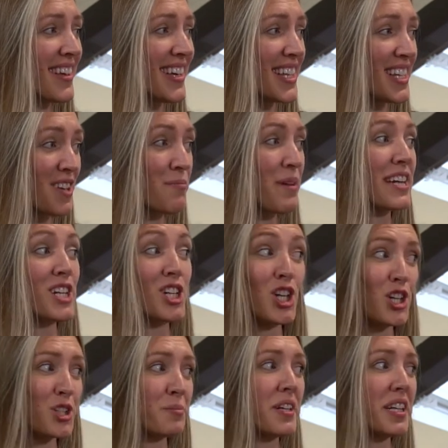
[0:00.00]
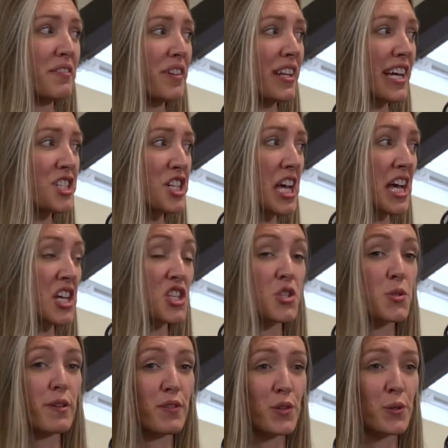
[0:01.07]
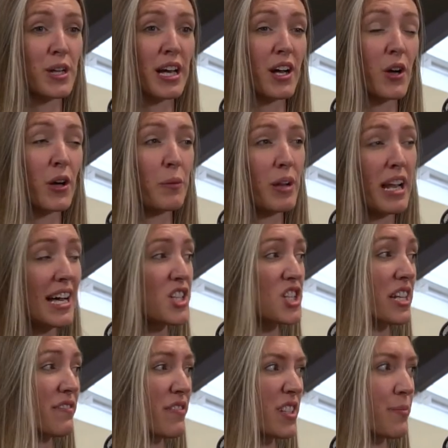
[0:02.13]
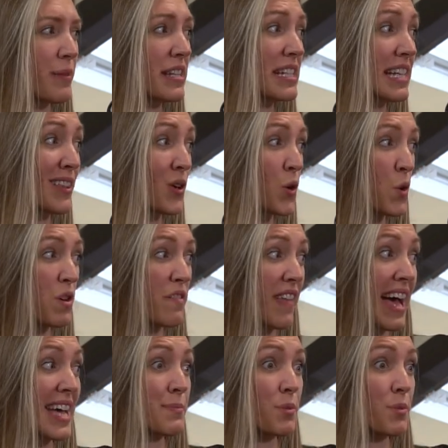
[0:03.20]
and they've paid a lot of money for that education so if you're now going well actually fundamentally the core of that is